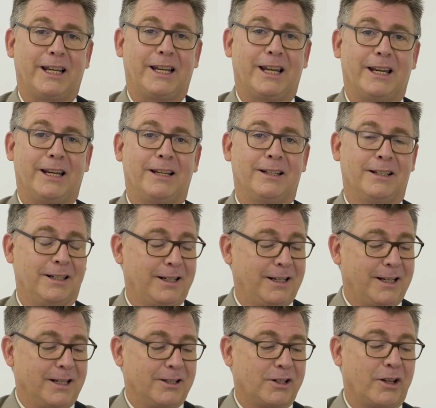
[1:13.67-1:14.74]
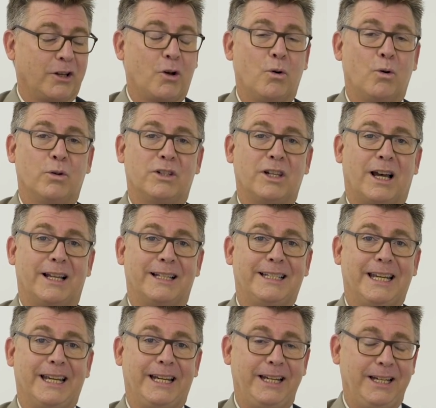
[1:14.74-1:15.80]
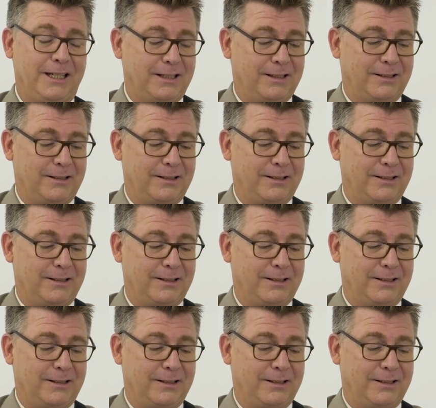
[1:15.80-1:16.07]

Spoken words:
key. So the chords are D,